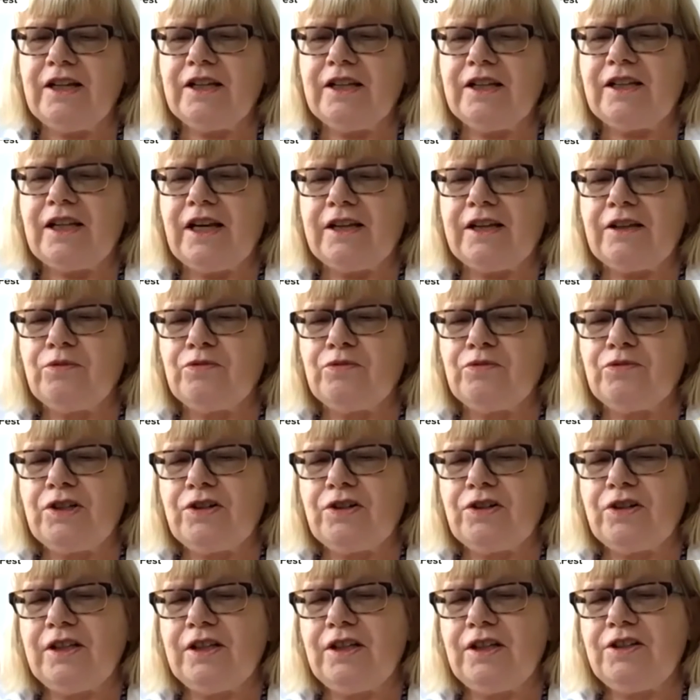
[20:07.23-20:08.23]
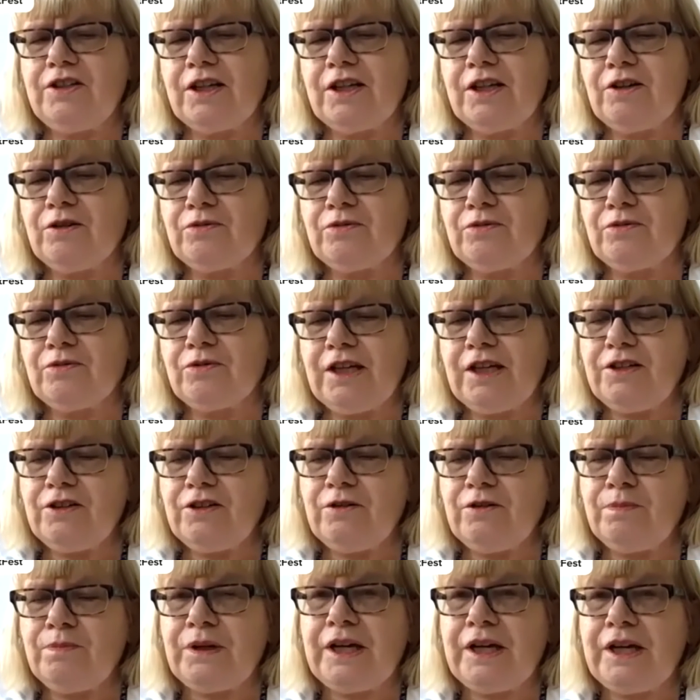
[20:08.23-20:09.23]
like richly
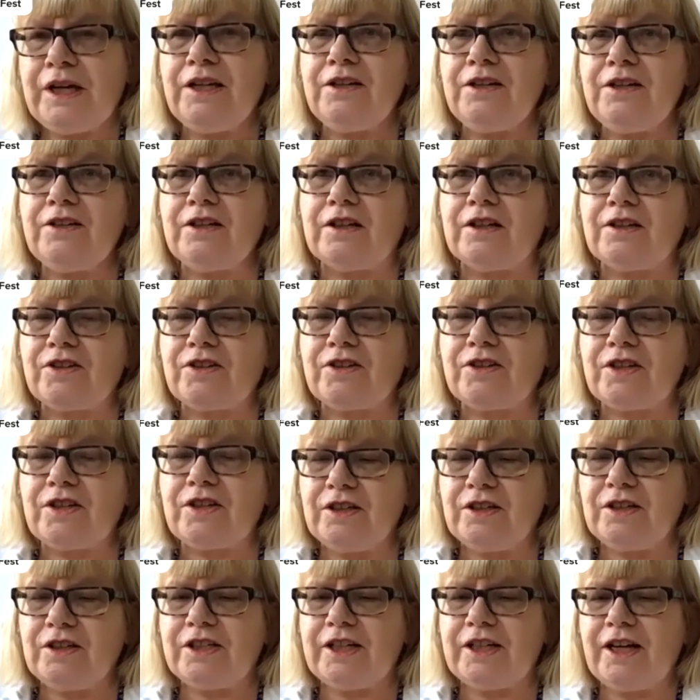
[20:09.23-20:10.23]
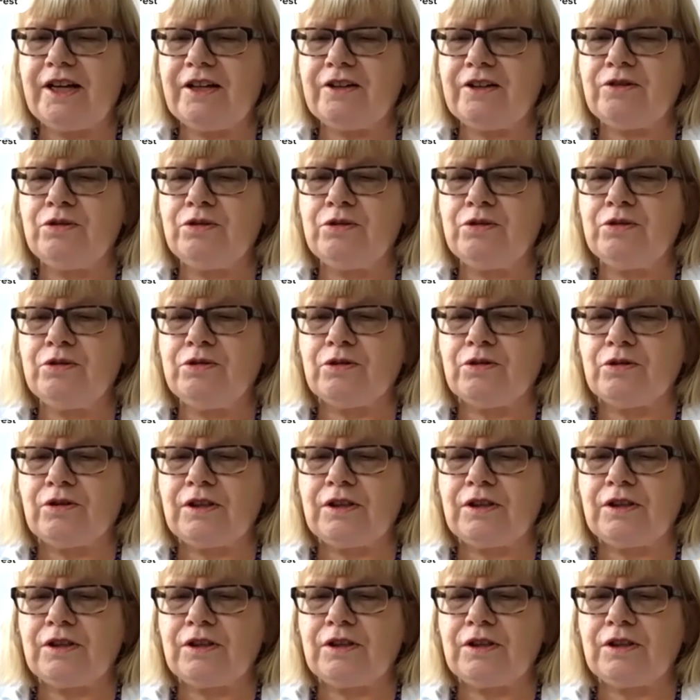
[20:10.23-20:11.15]
decorated paintings in a dark hall.